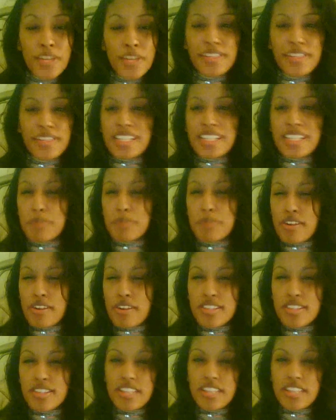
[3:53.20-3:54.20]
and the
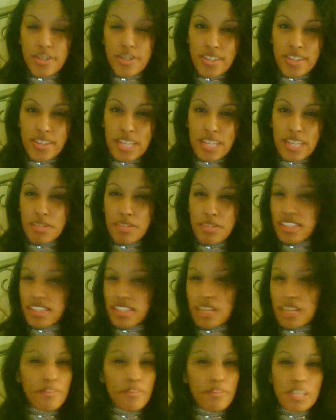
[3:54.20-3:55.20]
experiences that you'll accept and
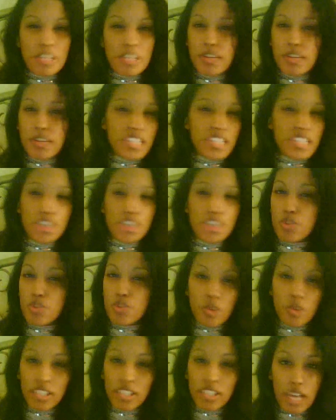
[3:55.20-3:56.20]
the type of experience that you
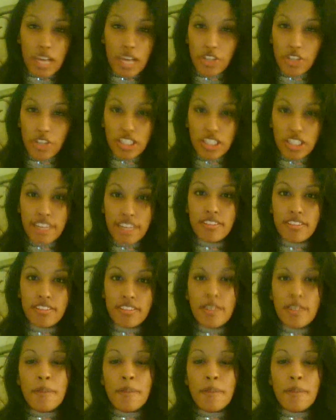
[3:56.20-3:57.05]
won't allow in your life,